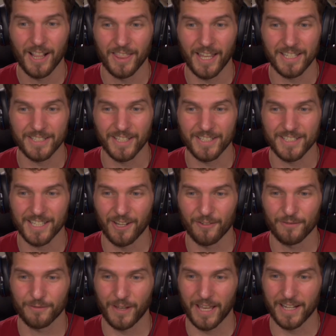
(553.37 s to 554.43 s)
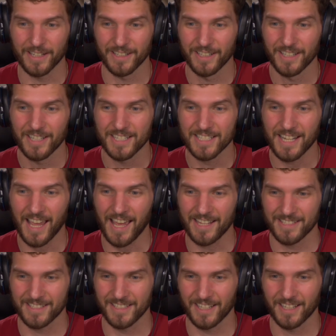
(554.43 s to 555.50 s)
That does sound
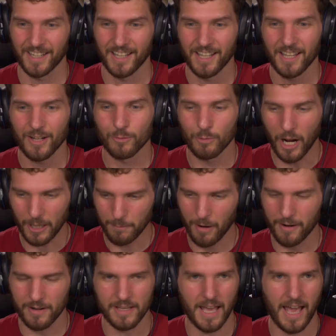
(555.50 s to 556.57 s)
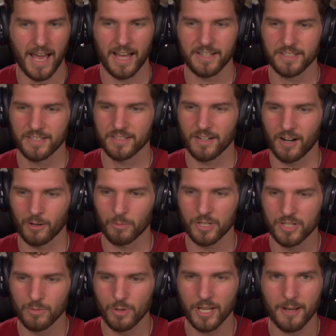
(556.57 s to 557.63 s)
fantastic. Rock Party asks, are we
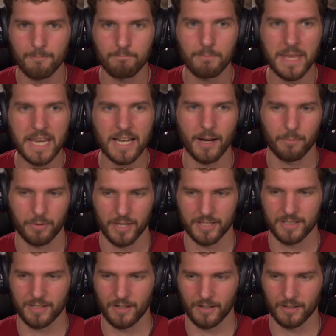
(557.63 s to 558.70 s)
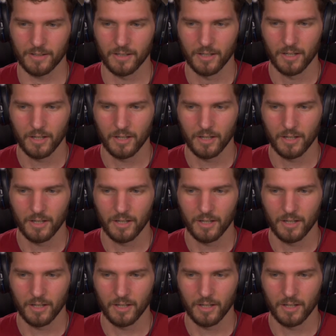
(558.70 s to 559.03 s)
doing a meetup this year?